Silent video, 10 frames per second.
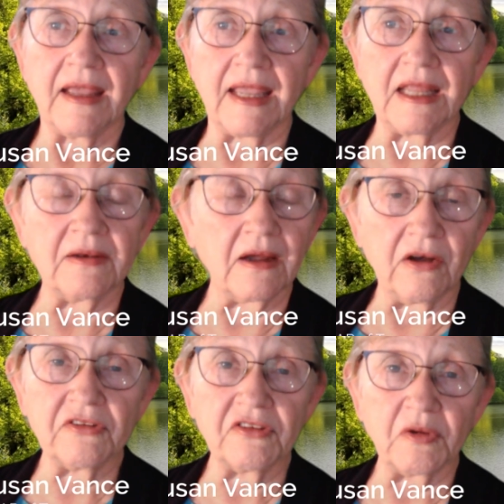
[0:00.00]
and
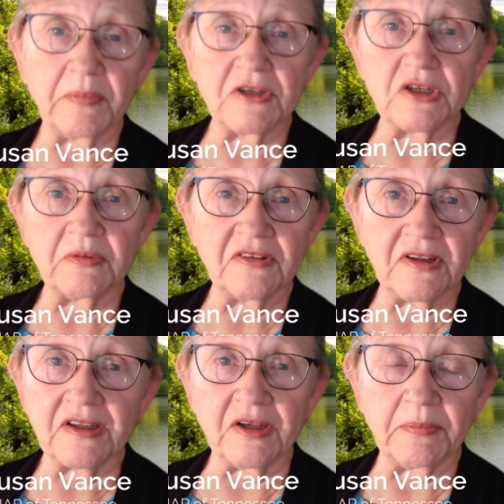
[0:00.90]
also Bishop
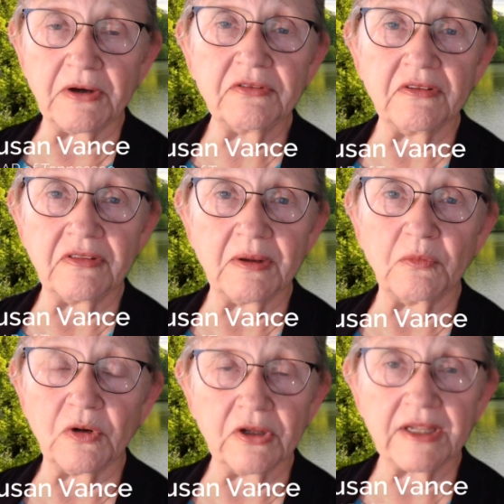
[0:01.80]
Sticka. Both of
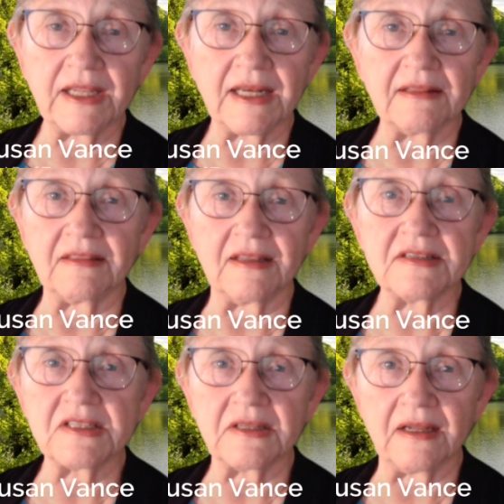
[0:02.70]
them were looking at
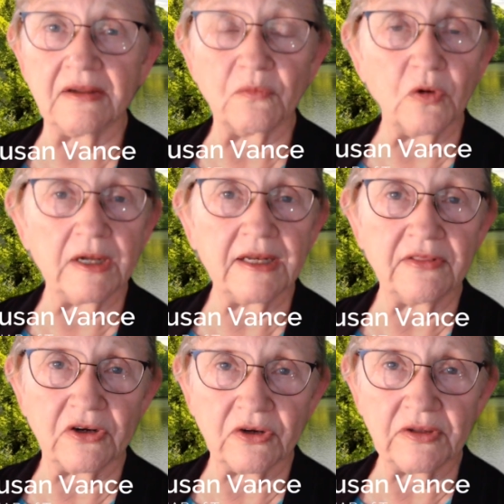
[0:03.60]
this, one
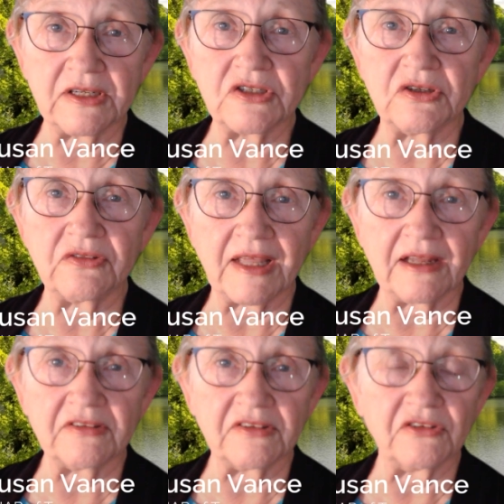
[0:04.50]
in the early
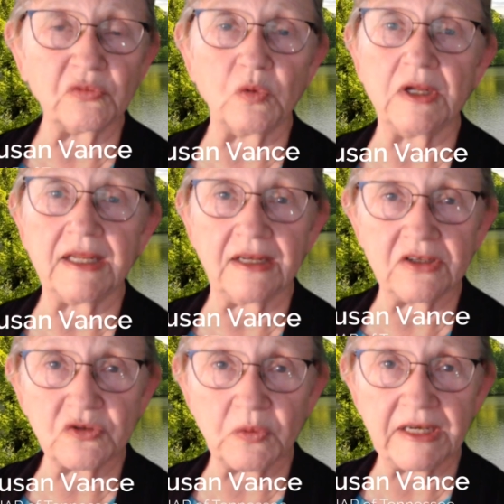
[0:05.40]
2000s, one
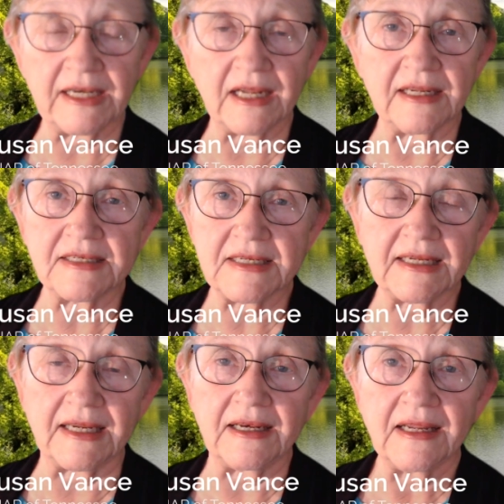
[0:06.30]
in
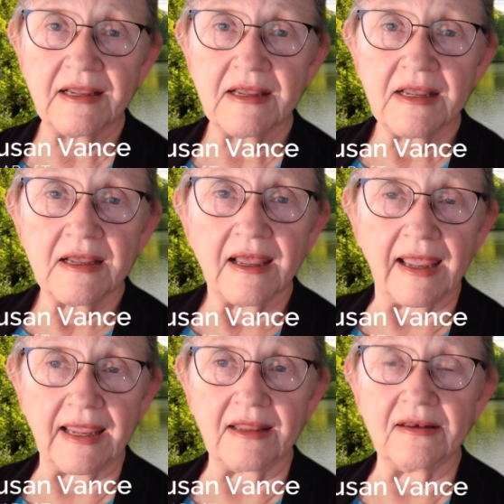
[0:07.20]
2019.
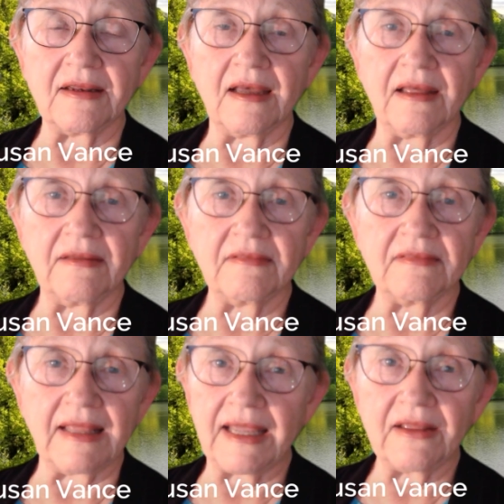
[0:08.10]
And
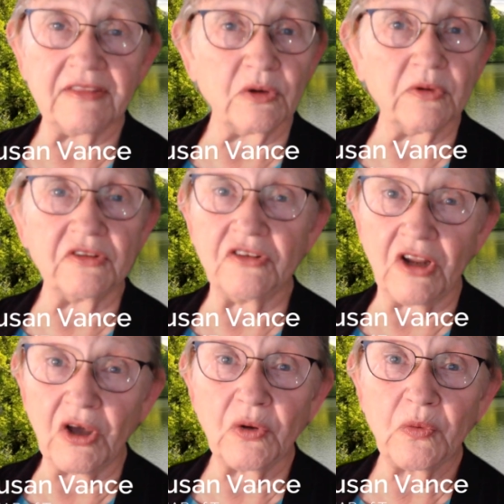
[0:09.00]
there was
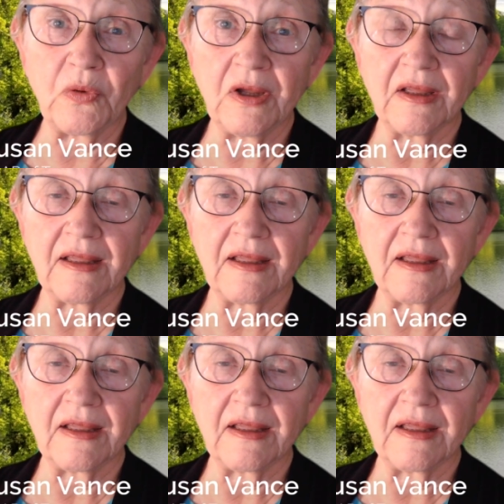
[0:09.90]
no